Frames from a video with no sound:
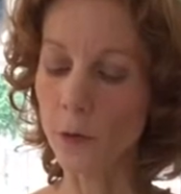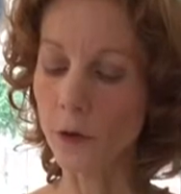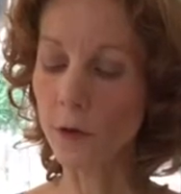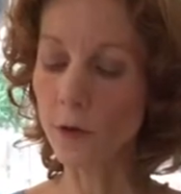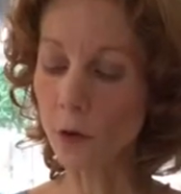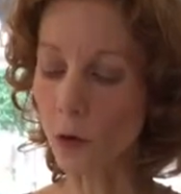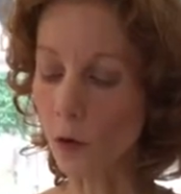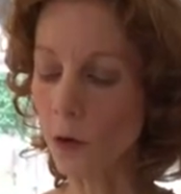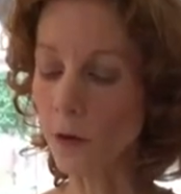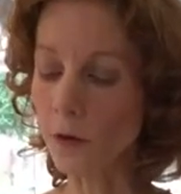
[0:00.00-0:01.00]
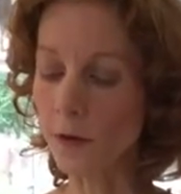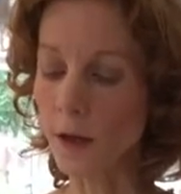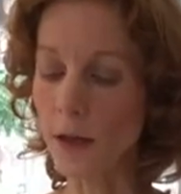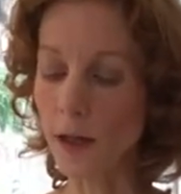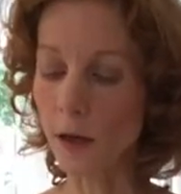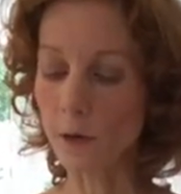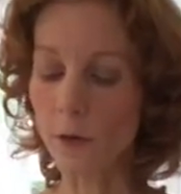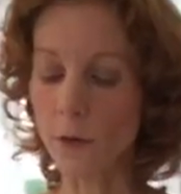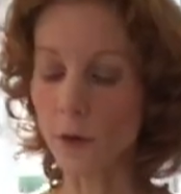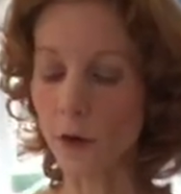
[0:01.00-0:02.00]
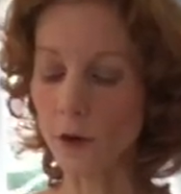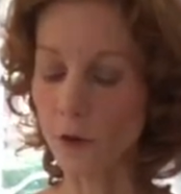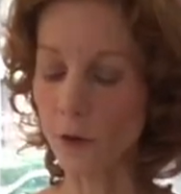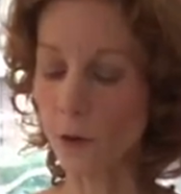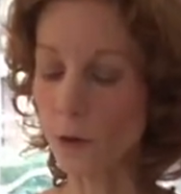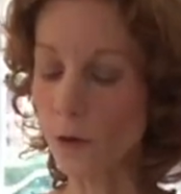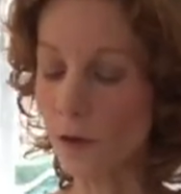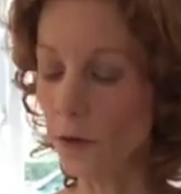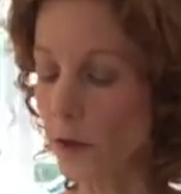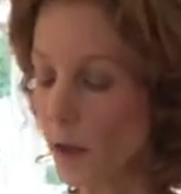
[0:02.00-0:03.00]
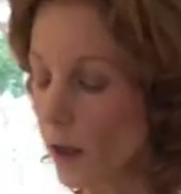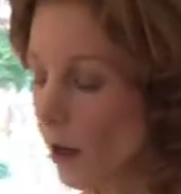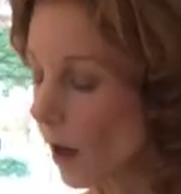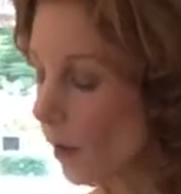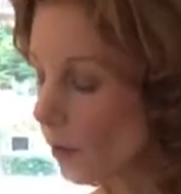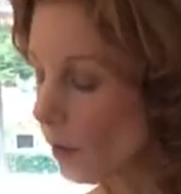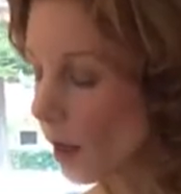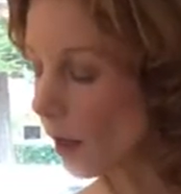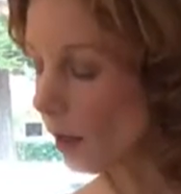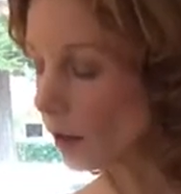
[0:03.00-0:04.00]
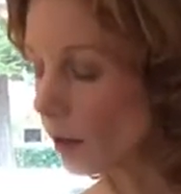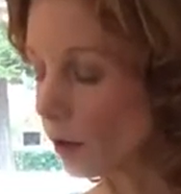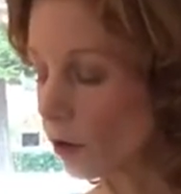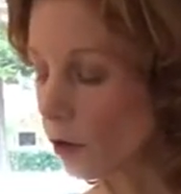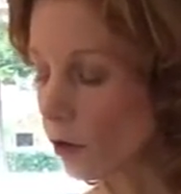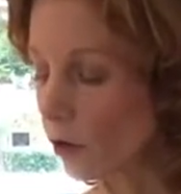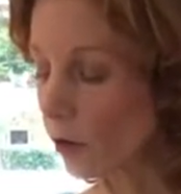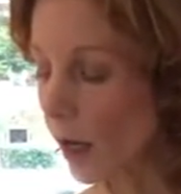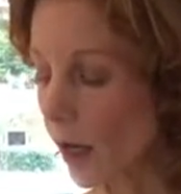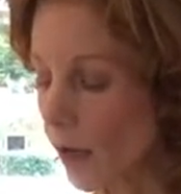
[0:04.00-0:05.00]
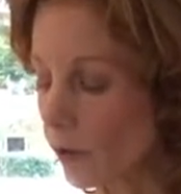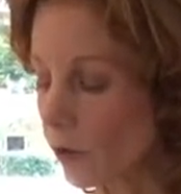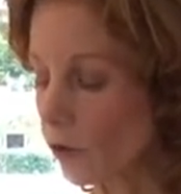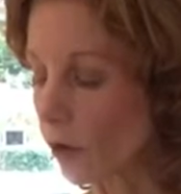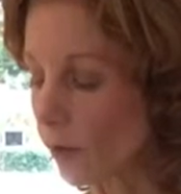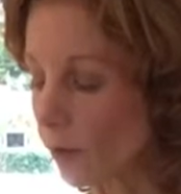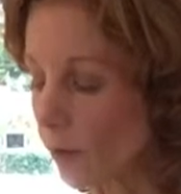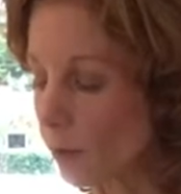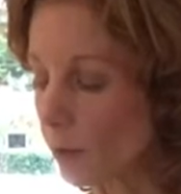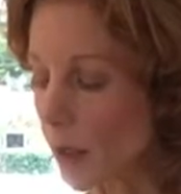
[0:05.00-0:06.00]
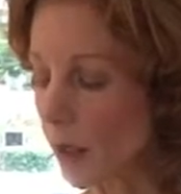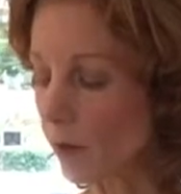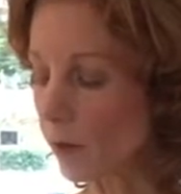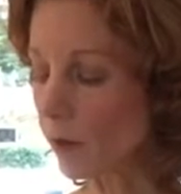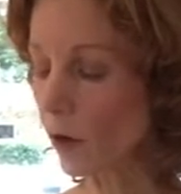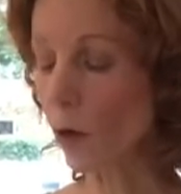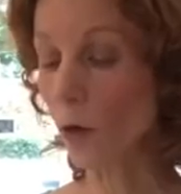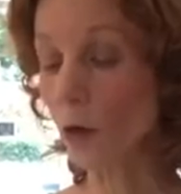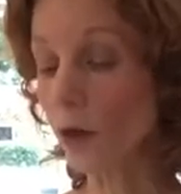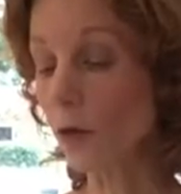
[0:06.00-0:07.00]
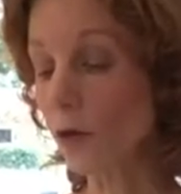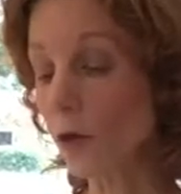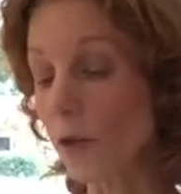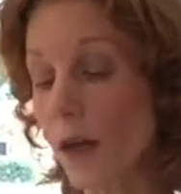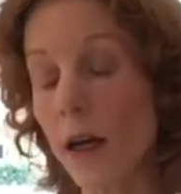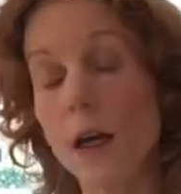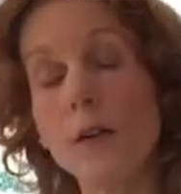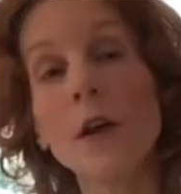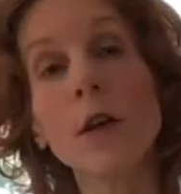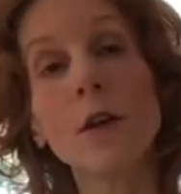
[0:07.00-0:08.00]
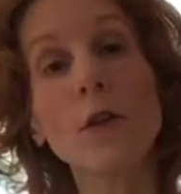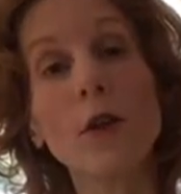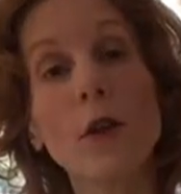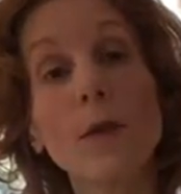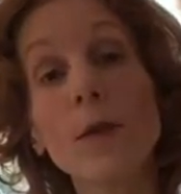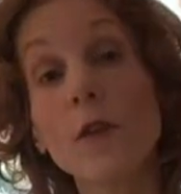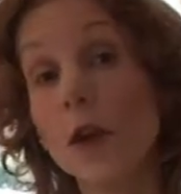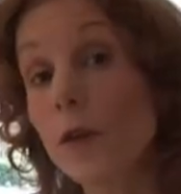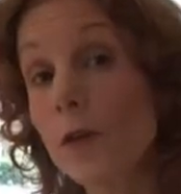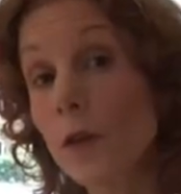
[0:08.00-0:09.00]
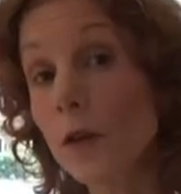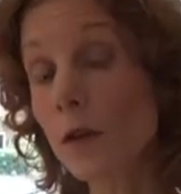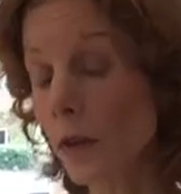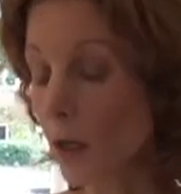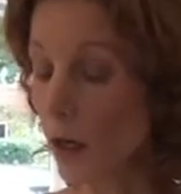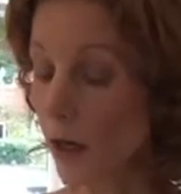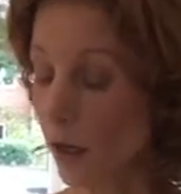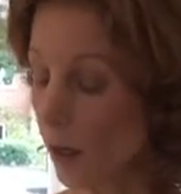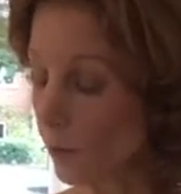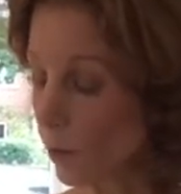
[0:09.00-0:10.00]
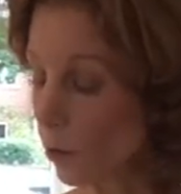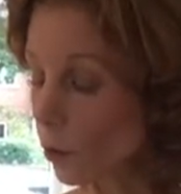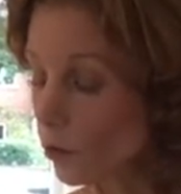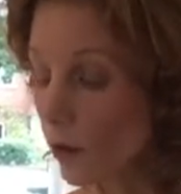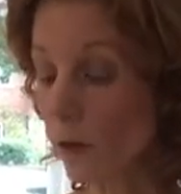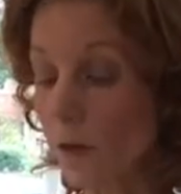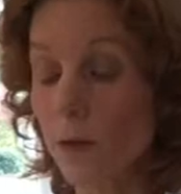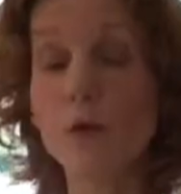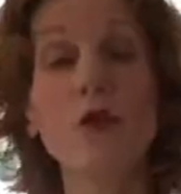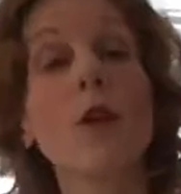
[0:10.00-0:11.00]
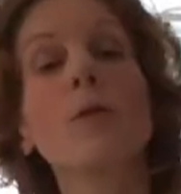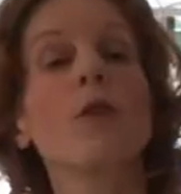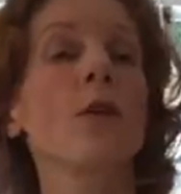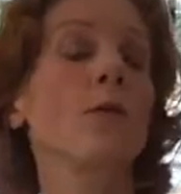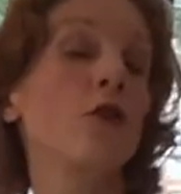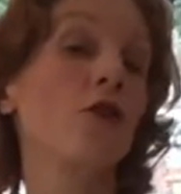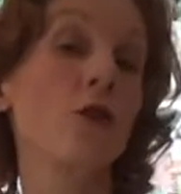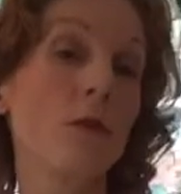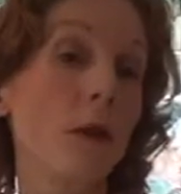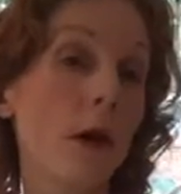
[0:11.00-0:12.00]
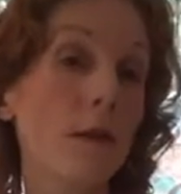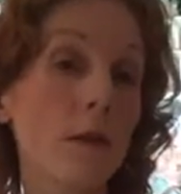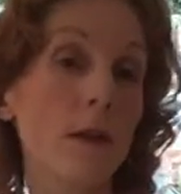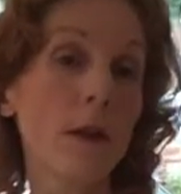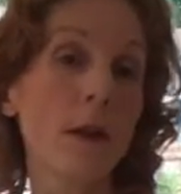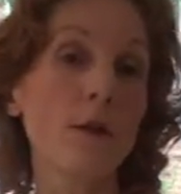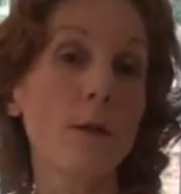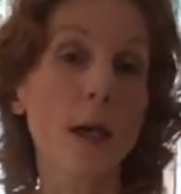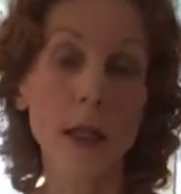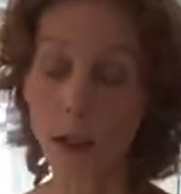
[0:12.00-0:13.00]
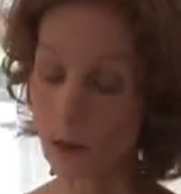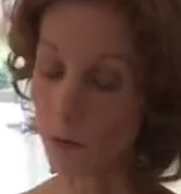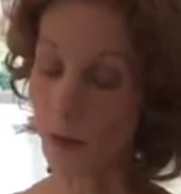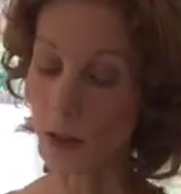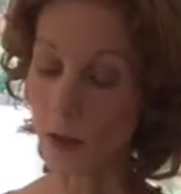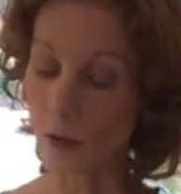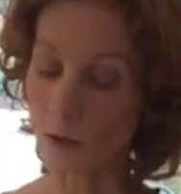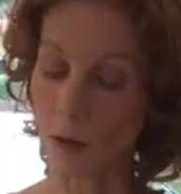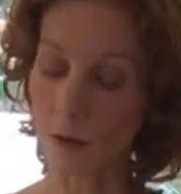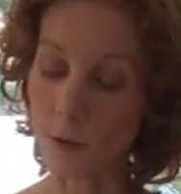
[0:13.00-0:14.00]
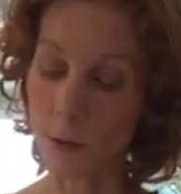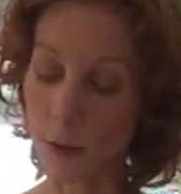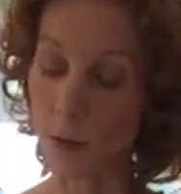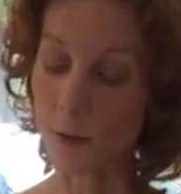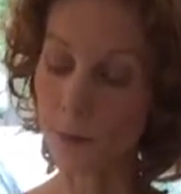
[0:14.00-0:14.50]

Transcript: for the sauce, take out the fish sauce and then you could add just some beans or you could add cubes of tofu um, or just some chopped up cashew nuts to make it a vegan recipe.